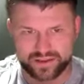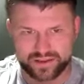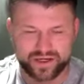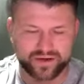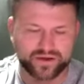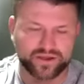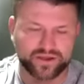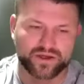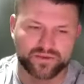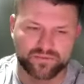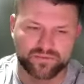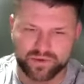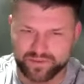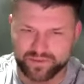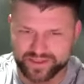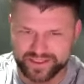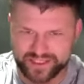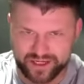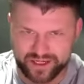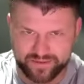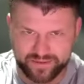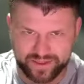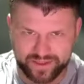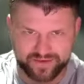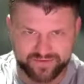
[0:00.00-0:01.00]
Now you can probably
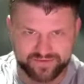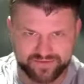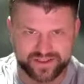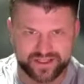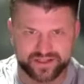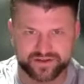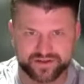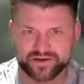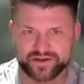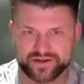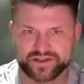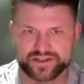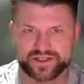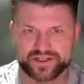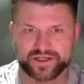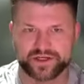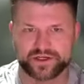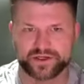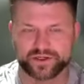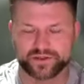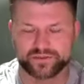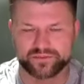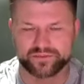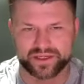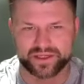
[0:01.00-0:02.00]
tell me if Sungrow is any
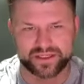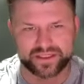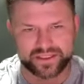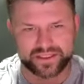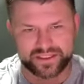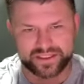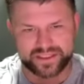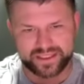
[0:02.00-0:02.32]
good, but